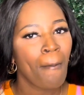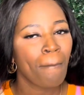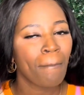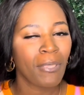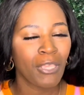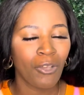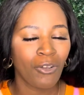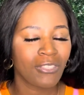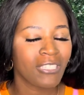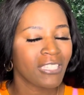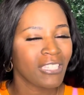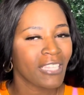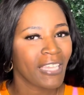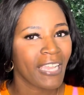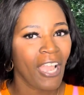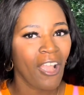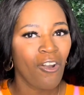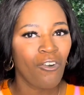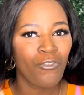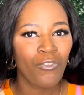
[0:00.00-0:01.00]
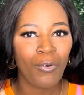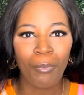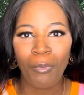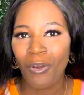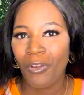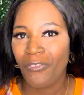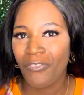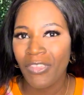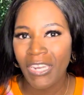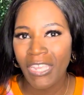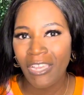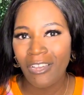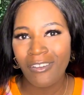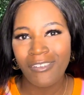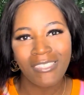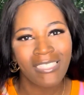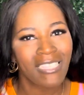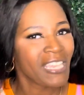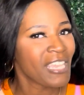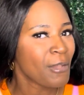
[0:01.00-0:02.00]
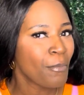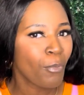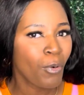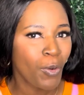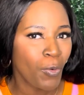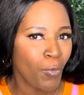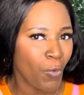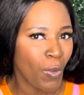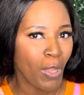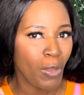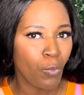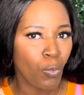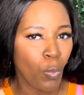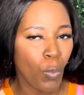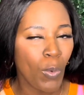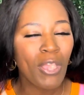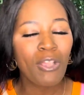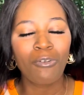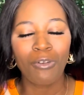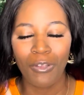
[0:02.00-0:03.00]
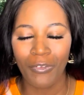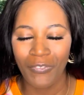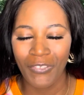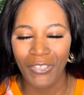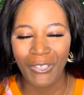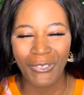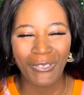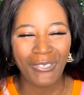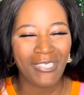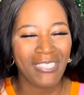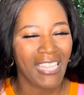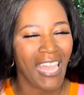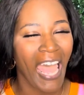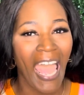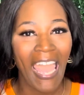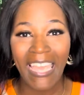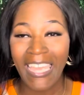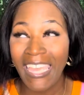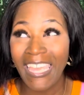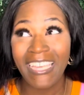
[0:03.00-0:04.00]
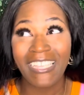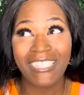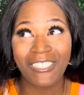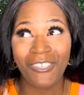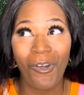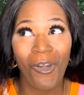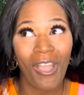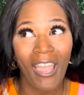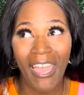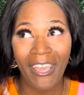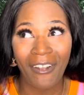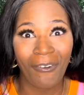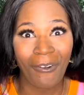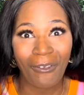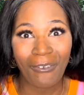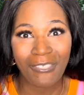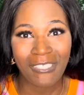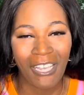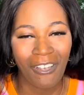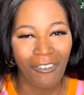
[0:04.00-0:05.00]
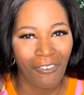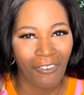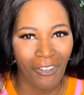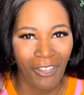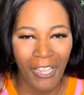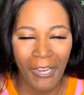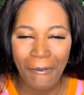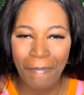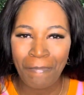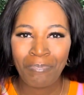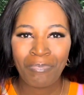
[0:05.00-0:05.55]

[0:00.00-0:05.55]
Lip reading: Be on the lookout for more videos and more wig reviews. I can't talk. I don't know what's going on.